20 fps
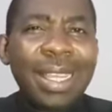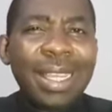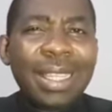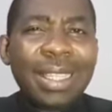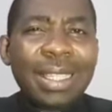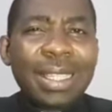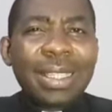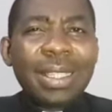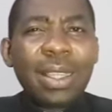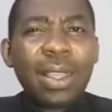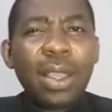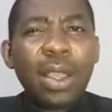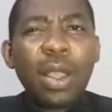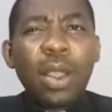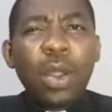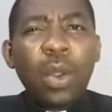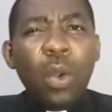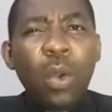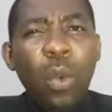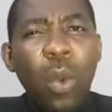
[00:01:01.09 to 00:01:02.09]
is,
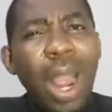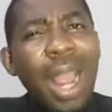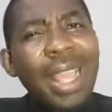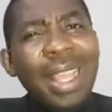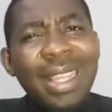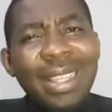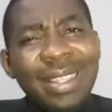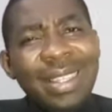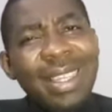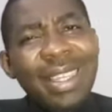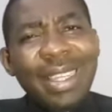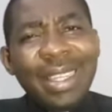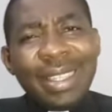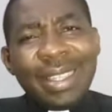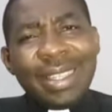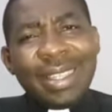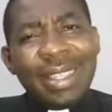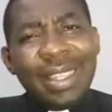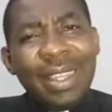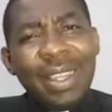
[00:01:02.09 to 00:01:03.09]
why is
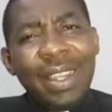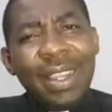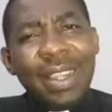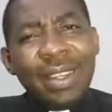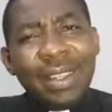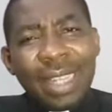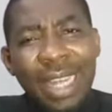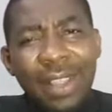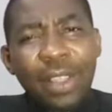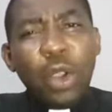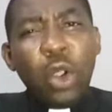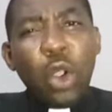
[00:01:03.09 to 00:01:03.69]
it that